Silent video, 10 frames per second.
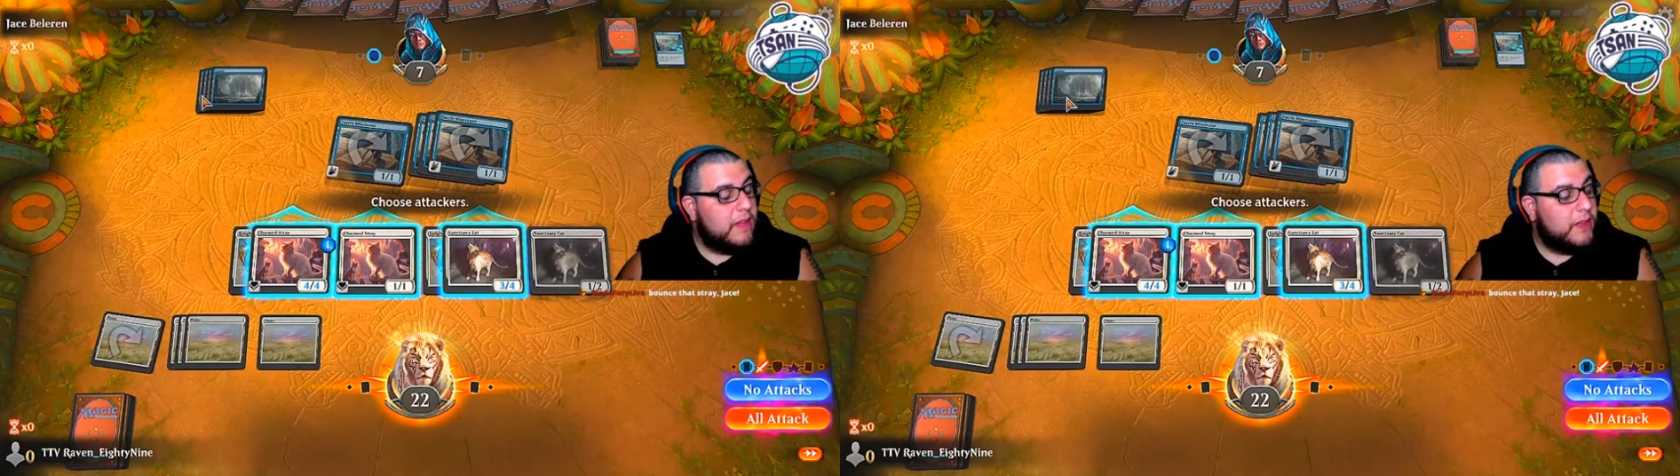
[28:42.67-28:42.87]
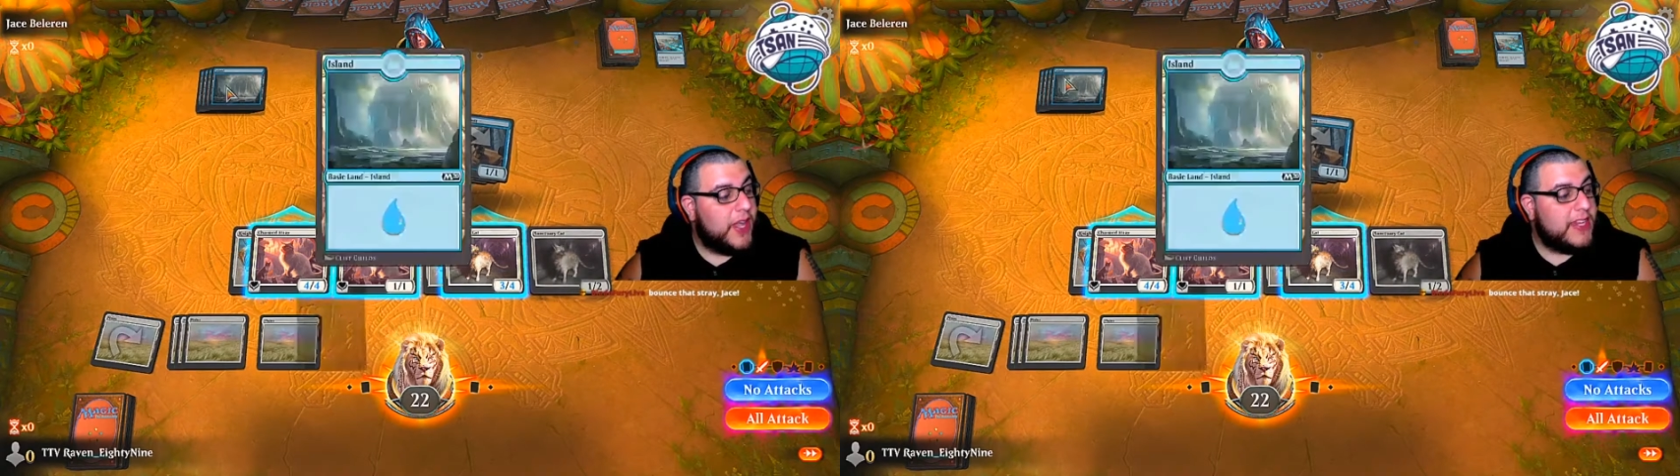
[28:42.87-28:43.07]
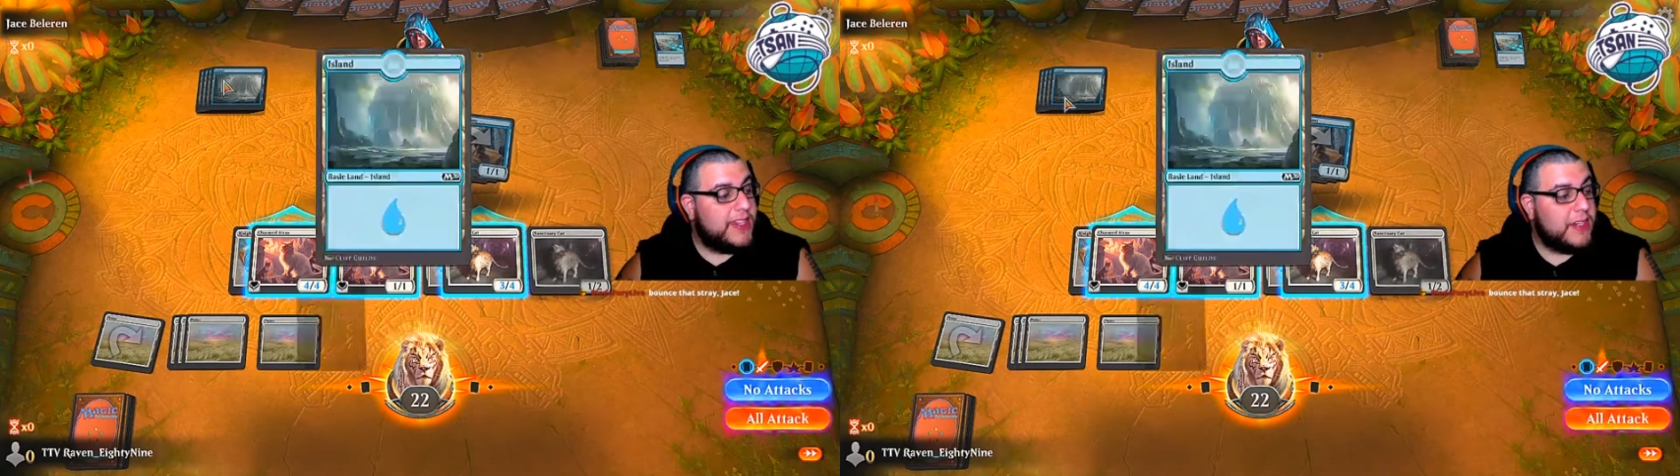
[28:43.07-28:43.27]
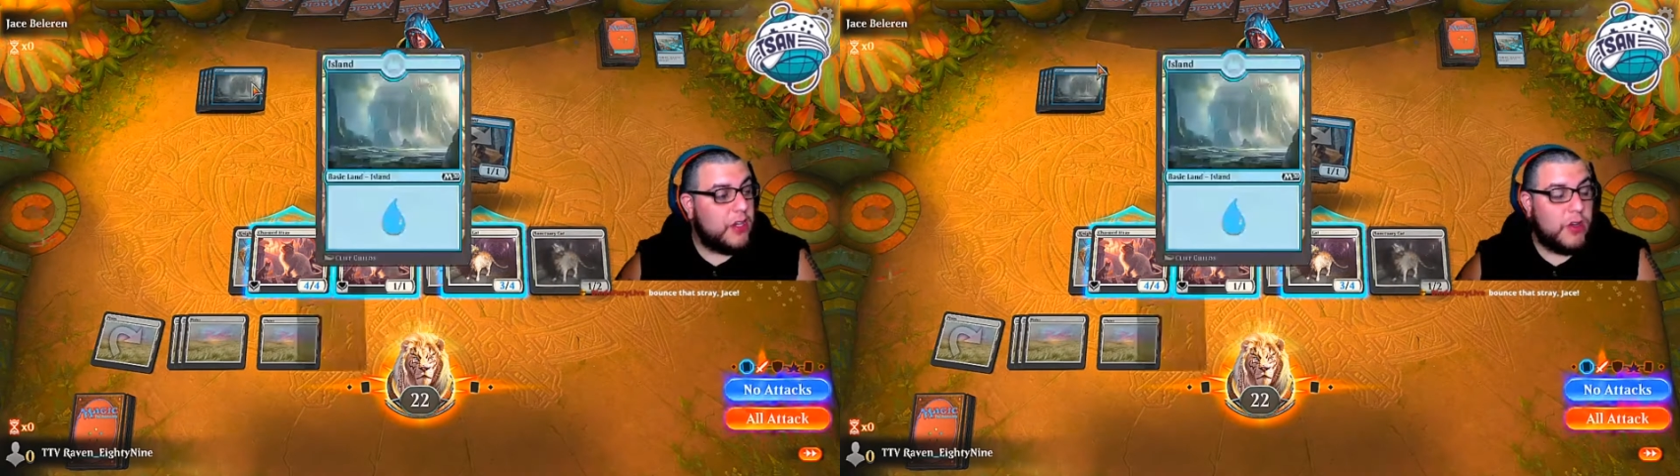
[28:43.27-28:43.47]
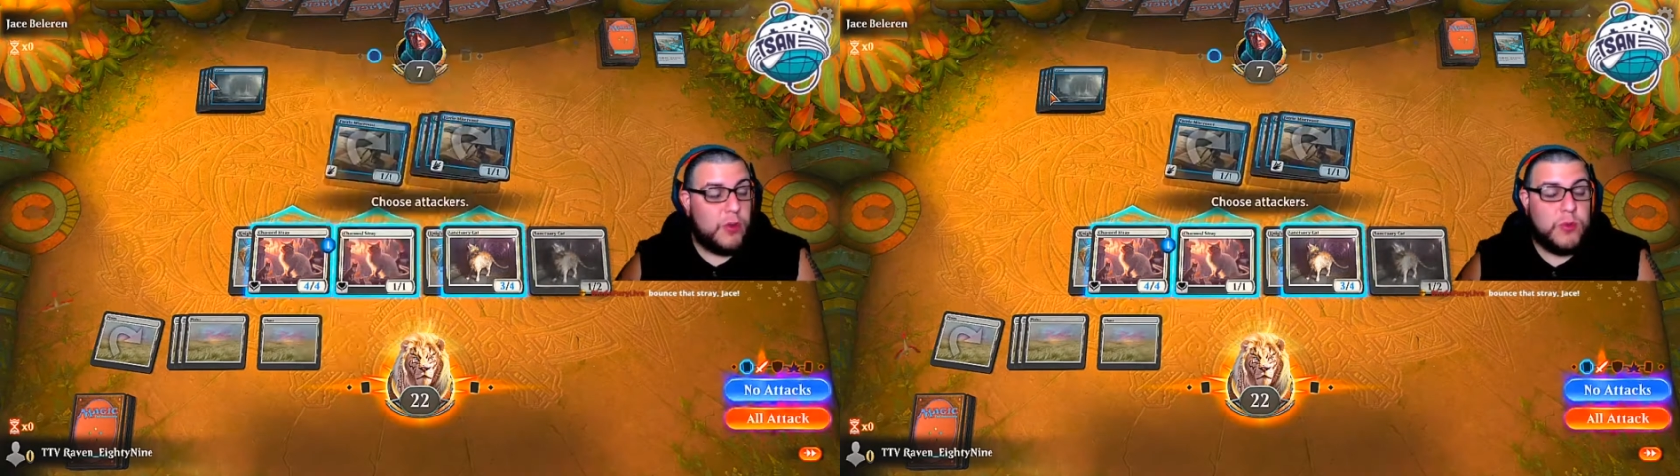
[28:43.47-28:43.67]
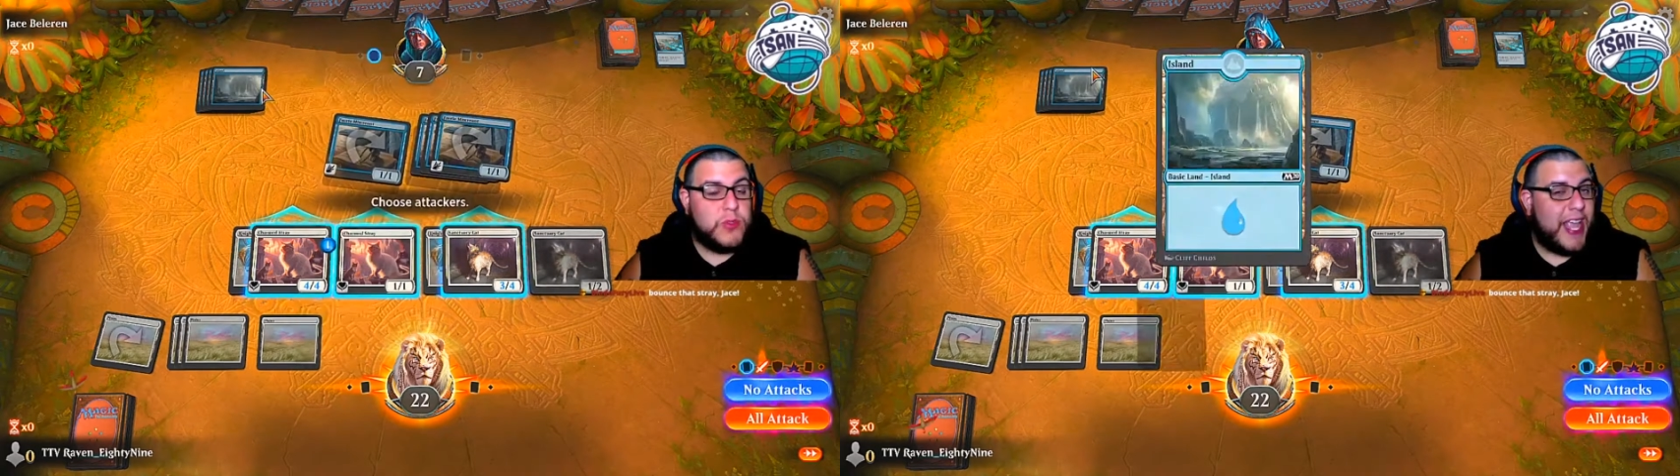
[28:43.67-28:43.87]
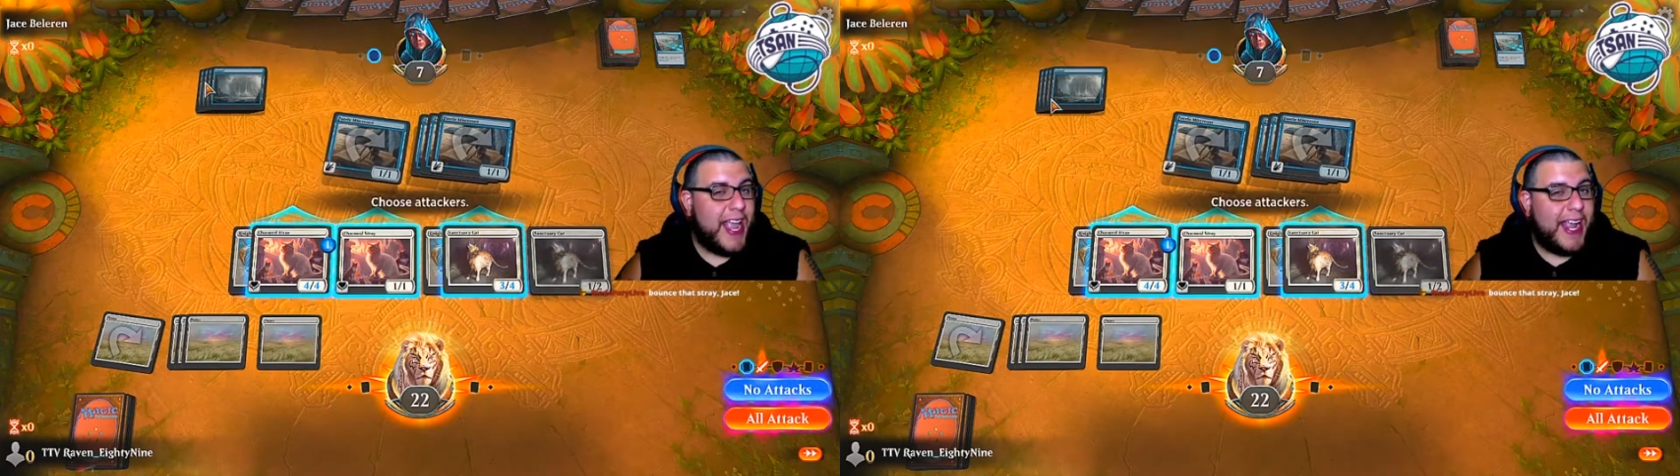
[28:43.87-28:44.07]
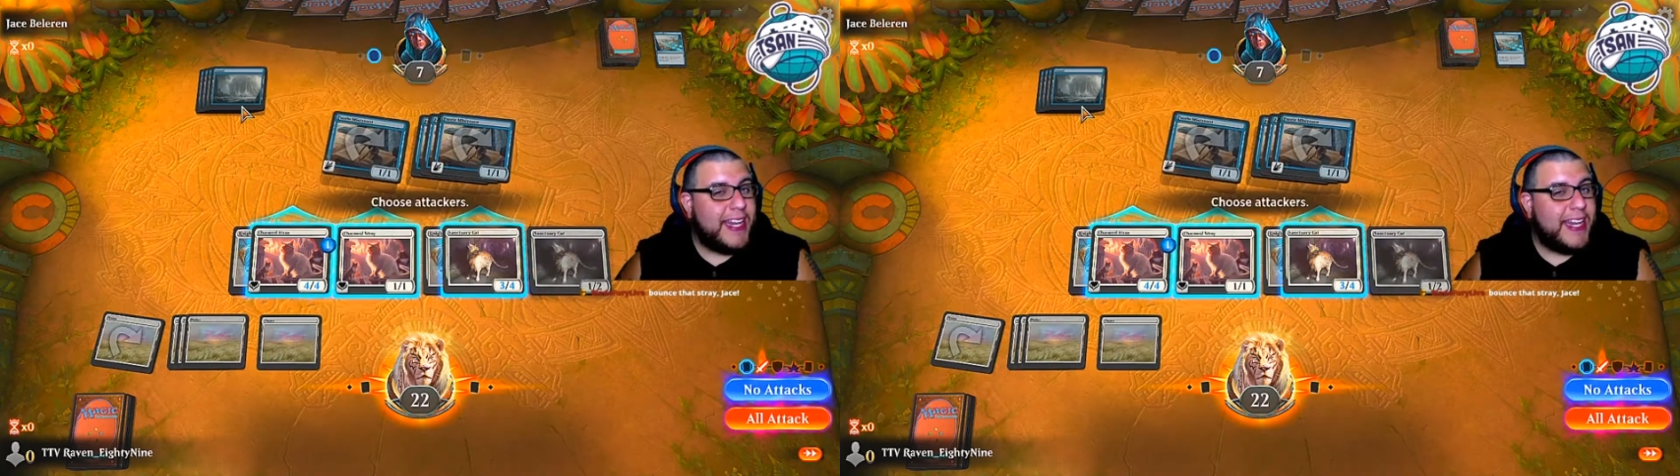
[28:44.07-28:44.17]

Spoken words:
they didn't use any